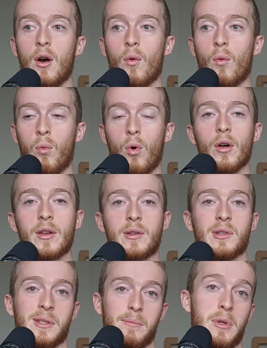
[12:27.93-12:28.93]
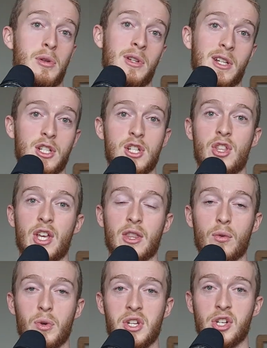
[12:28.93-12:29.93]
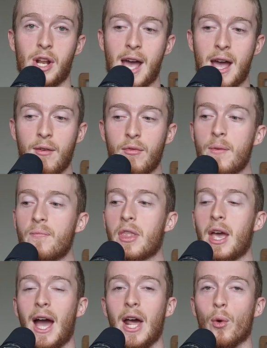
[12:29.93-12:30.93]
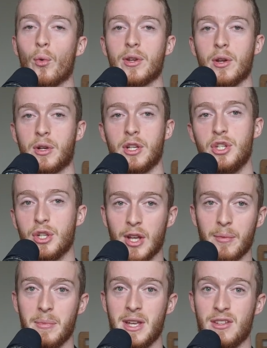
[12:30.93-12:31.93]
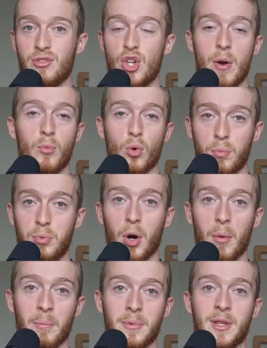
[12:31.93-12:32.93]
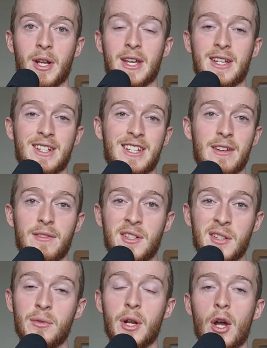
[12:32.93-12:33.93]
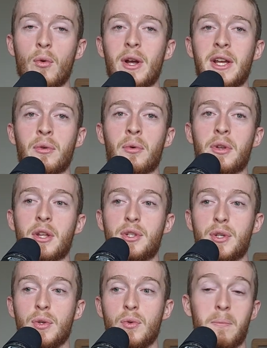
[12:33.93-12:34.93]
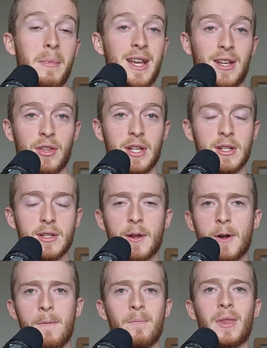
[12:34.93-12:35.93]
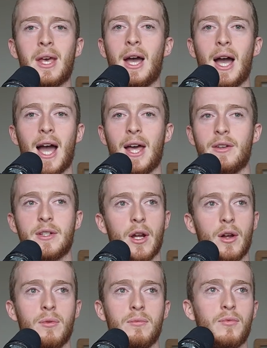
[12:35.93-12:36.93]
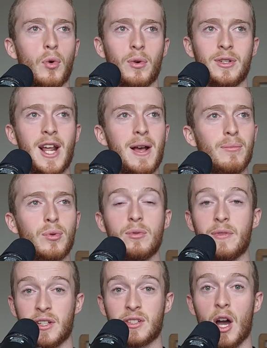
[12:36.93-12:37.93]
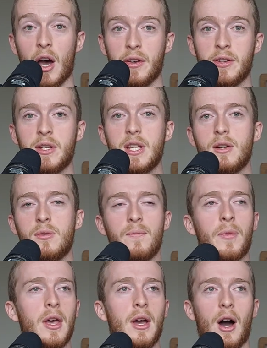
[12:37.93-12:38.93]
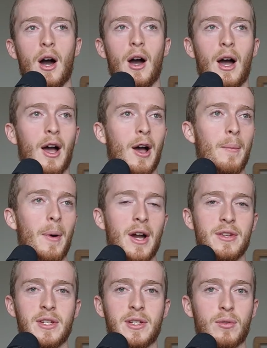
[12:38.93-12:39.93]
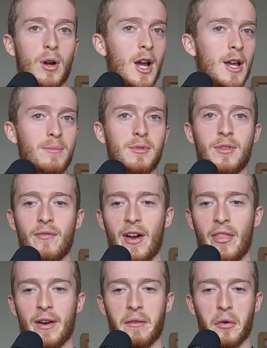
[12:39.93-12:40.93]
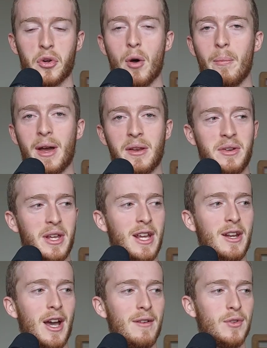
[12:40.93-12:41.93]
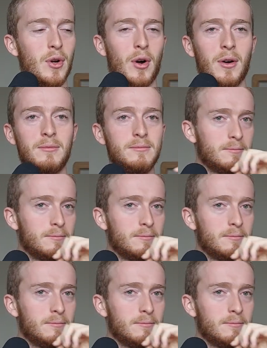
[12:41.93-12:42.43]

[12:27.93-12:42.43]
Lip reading: What sort of music do you think that we should have? And also, could you give me general prompts that I could give Suno in order to make these? And so, for example, for Scarred Steel, I described the fact that I've got a combat scene. I've got